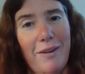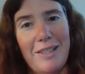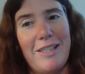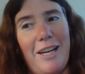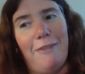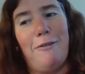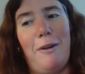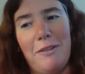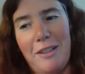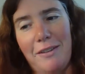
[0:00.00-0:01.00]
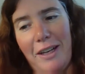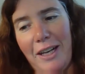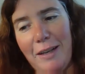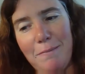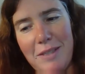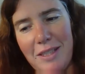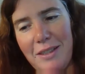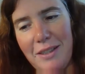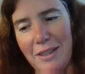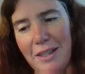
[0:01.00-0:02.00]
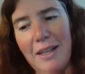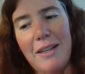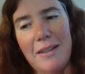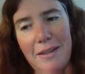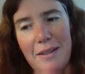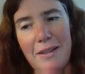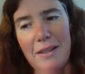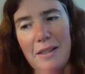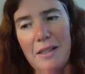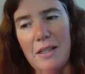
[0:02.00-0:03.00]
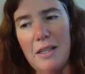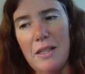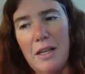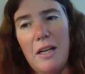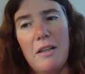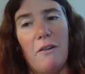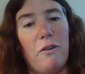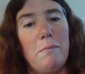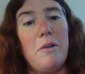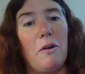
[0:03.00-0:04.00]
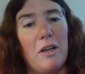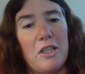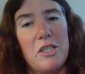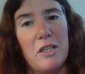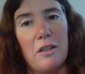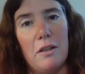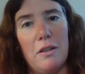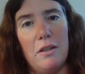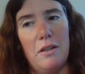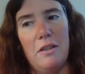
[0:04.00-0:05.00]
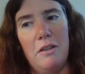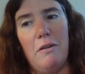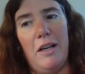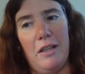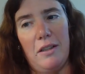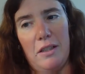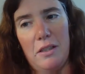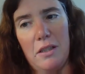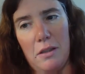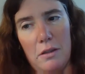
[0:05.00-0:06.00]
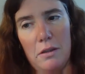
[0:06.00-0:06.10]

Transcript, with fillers: We just can't remember their names. They're from York, Yorkshire. They're from Yorkshire, Yorkshire, New England.